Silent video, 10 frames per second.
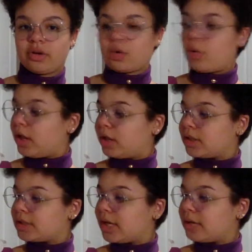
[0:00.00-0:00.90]
quality
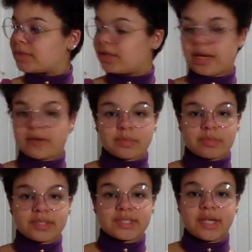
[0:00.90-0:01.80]
times a thousand
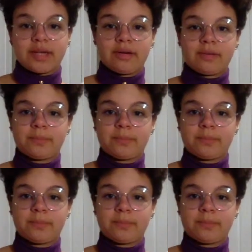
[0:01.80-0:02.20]
percent.